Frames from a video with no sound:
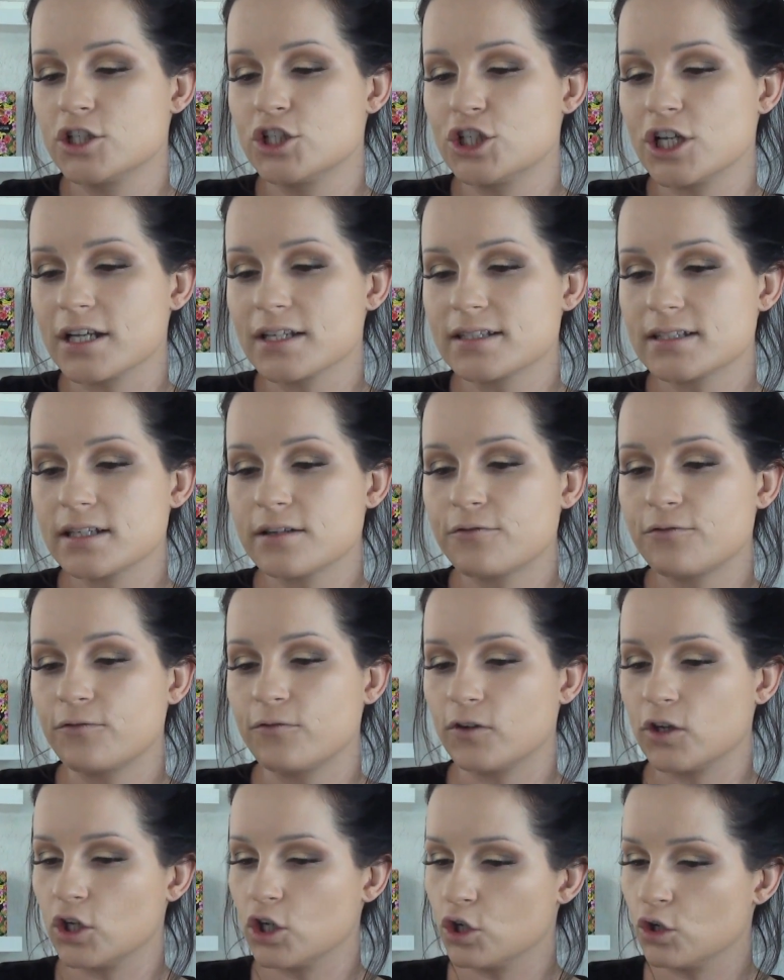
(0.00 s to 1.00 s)
just a
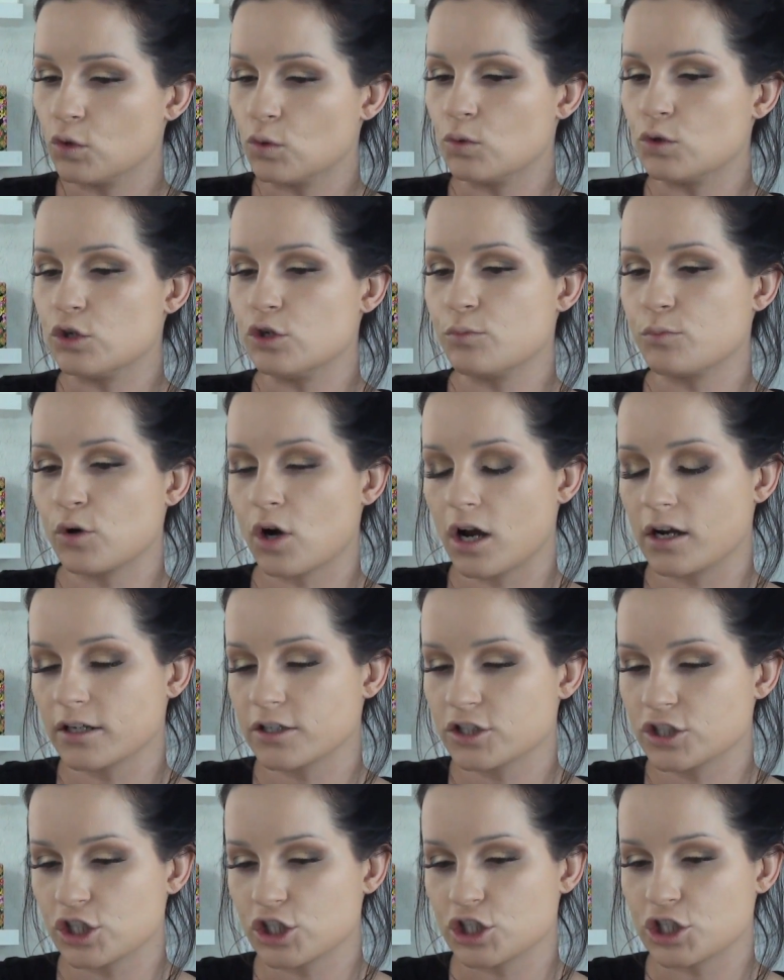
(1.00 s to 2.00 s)
few new
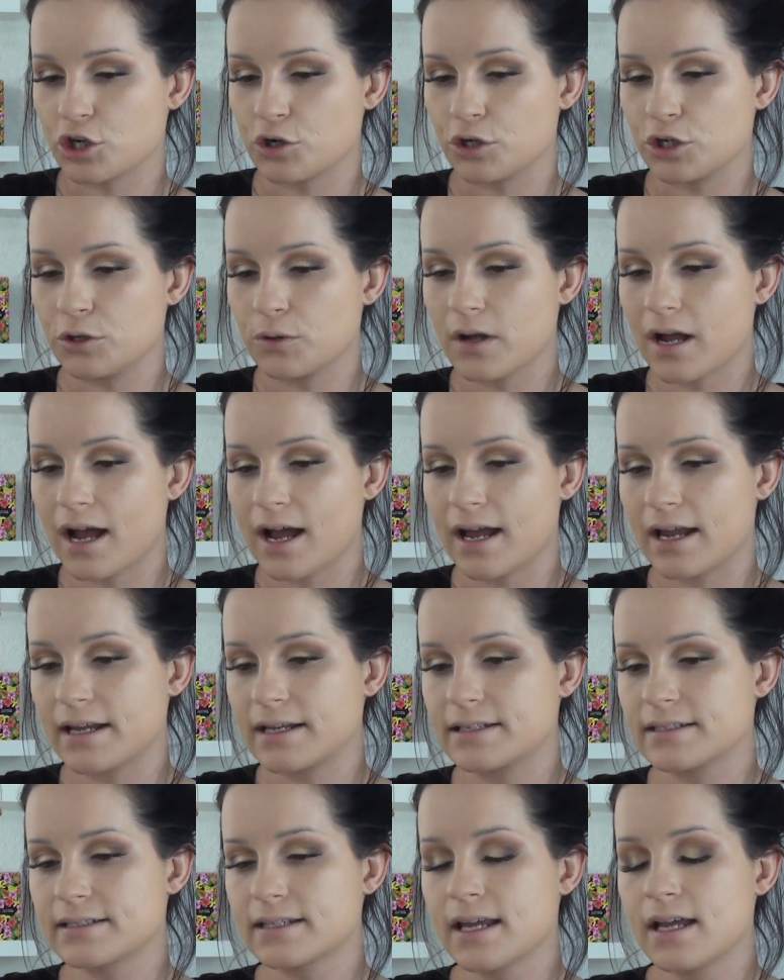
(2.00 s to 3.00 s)
products to show you
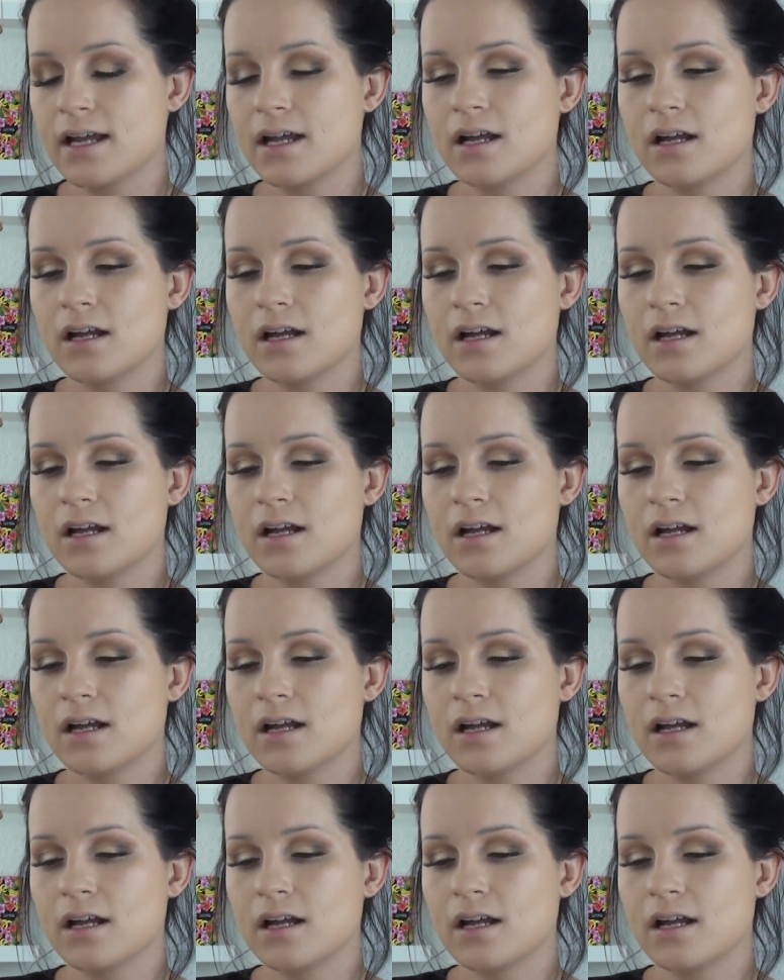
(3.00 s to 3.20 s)
guys.